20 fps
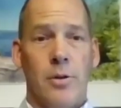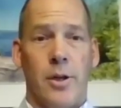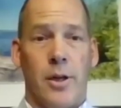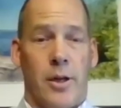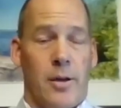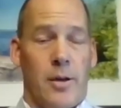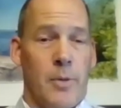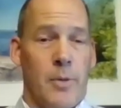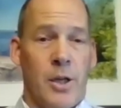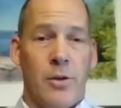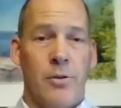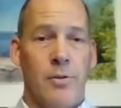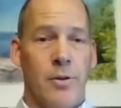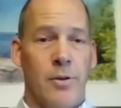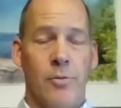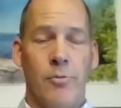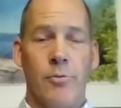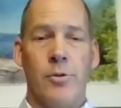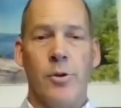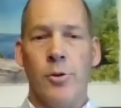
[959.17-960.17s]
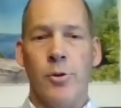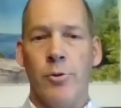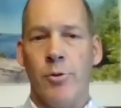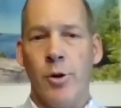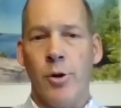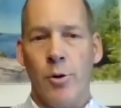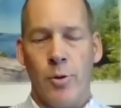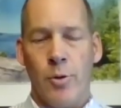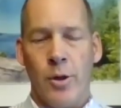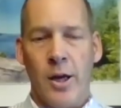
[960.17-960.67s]
I mean, you'd
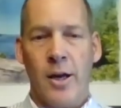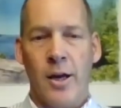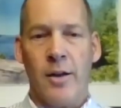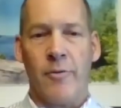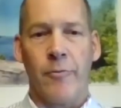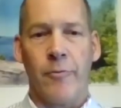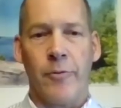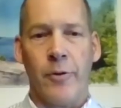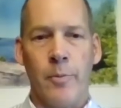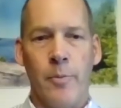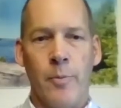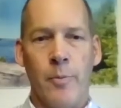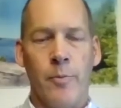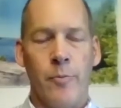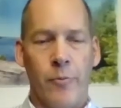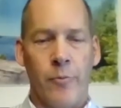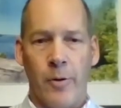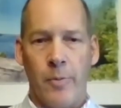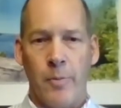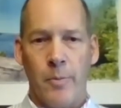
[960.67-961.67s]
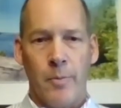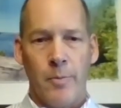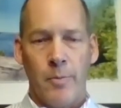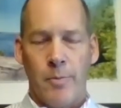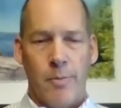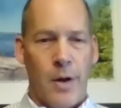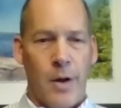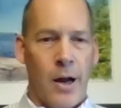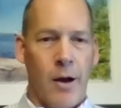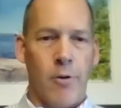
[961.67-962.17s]
know that from
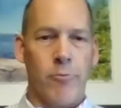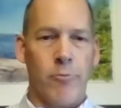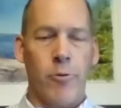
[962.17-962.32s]
how